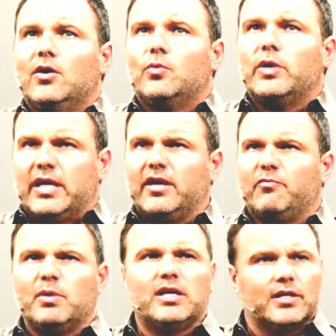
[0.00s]
We give
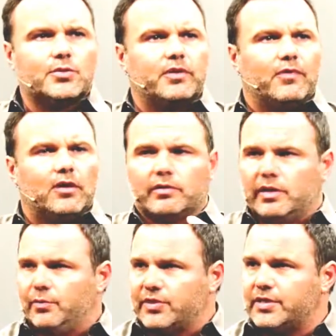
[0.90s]
because we've already
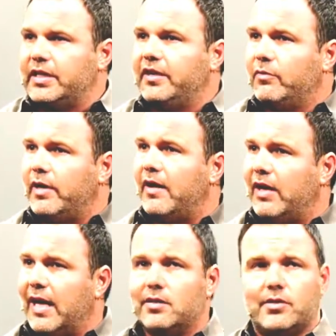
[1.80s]
received. We have an
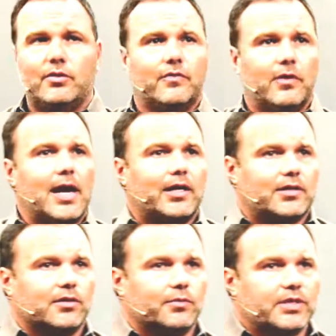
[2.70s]
attitude of
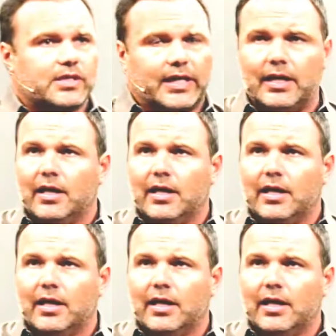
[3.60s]
gratitude. We say,